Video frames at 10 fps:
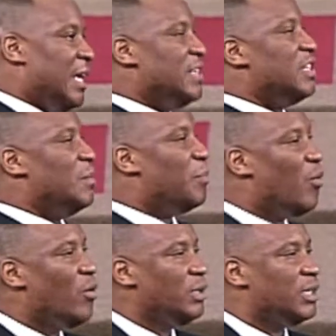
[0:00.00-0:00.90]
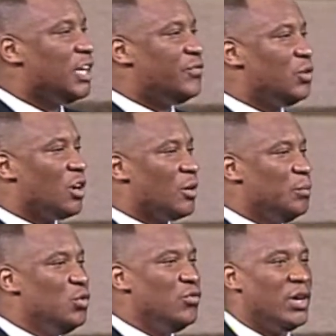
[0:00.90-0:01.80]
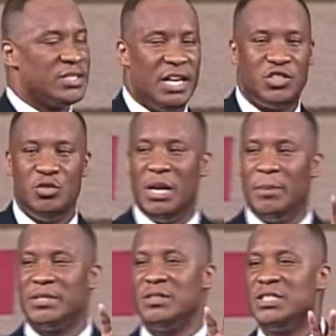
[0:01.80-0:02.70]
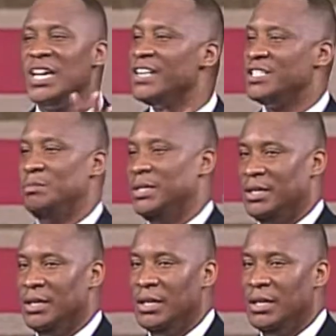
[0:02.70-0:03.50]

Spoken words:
it's important that if you're going to move us, that you be able to touch me.